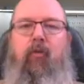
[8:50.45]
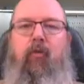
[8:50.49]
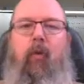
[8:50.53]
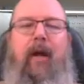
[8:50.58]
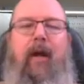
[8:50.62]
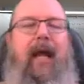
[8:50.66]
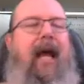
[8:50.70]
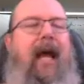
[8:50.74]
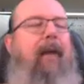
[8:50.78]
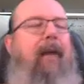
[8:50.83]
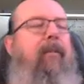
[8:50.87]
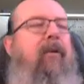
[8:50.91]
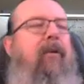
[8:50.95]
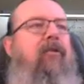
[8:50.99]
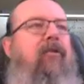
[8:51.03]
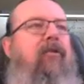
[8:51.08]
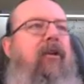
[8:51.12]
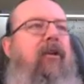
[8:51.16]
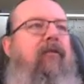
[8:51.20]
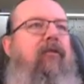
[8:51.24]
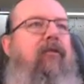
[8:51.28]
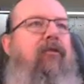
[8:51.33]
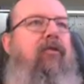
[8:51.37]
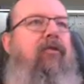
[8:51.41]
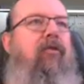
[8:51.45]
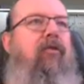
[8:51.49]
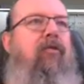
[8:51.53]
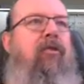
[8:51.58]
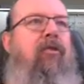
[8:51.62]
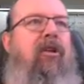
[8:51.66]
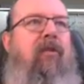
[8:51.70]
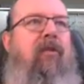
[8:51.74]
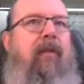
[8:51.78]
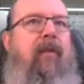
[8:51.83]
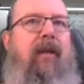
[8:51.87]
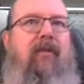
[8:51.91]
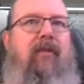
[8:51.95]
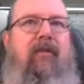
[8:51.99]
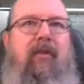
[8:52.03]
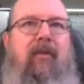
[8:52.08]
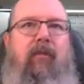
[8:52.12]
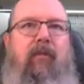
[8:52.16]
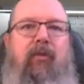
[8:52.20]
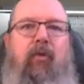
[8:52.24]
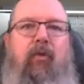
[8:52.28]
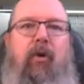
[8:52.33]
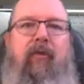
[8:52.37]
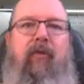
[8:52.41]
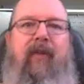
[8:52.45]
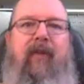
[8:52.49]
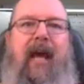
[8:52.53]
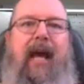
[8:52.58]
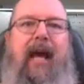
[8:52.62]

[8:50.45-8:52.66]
What happens if a student commits some sort of